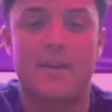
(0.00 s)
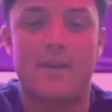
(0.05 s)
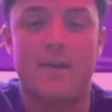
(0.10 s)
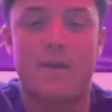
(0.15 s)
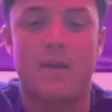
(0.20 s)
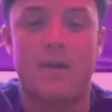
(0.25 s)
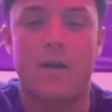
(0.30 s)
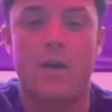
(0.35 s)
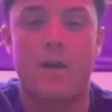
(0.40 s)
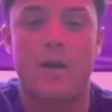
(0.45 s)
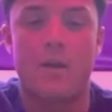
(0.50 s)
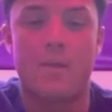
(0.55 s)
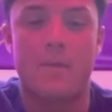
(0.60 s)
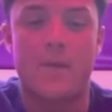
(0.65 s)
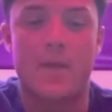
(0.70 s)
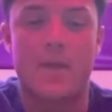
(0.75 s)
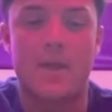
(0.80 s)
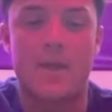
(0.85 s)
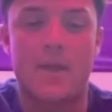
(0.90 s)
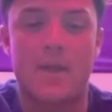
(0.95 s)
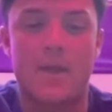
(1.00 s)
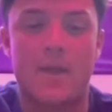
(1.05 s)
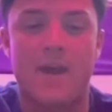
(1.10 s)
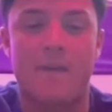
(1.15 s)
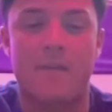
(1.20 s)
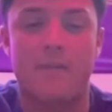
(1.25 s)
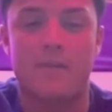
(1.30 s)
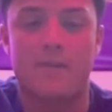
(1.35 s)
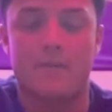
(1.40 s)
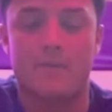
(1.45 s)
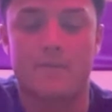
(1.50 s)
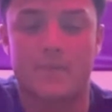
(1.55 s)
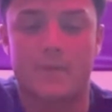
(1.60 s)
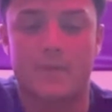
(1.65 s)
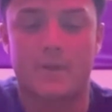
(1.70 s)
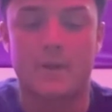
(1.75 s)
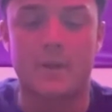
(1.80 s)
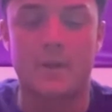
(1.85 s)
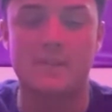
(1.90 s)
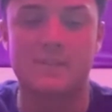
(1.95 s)
And if I have a
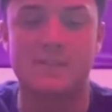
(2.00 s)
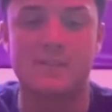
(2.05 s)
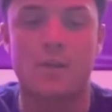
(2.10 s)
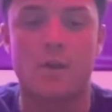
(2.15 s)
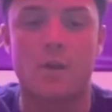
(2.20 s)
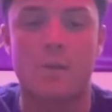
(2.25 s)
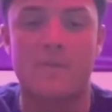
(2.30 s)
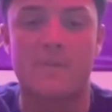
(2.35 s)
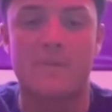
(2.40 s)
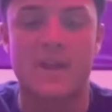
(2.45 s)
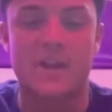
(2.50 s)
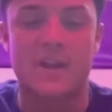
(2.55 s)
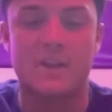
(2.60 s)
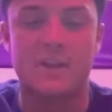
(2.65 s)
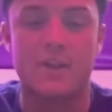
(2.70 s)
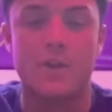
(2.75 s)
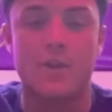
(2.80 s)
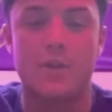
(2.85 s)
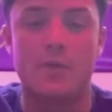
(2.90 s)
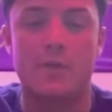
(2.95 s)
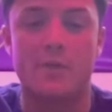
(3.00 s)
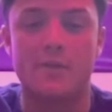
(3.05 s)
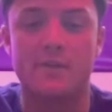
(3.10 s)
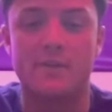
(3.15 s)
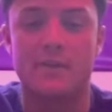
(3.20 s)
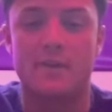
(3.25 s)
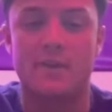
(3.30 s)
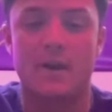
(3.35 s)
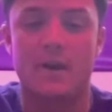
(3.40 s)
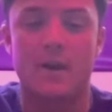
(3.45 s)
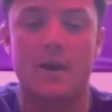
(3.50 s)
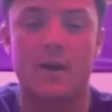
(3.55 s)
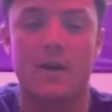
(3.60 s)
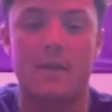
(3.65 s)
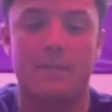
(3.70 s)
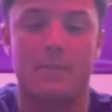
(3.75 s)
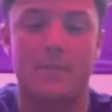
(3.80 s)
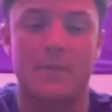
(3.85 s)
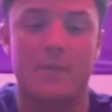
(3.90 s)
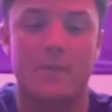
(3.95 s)
good as an arm as I do
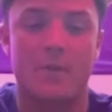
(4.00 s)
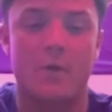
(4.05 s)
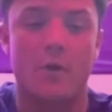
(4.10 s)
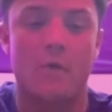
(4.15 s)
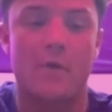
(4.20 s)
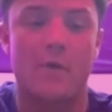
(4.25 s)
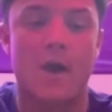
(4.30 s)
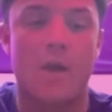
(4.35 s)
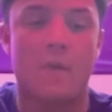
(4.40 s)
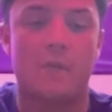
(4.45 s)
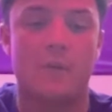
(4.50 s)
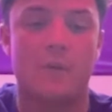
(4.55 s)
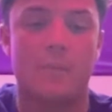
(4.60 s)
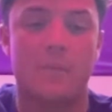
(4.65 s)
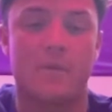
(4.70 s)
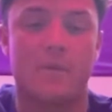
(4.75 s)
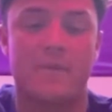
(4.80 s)
to throw around them,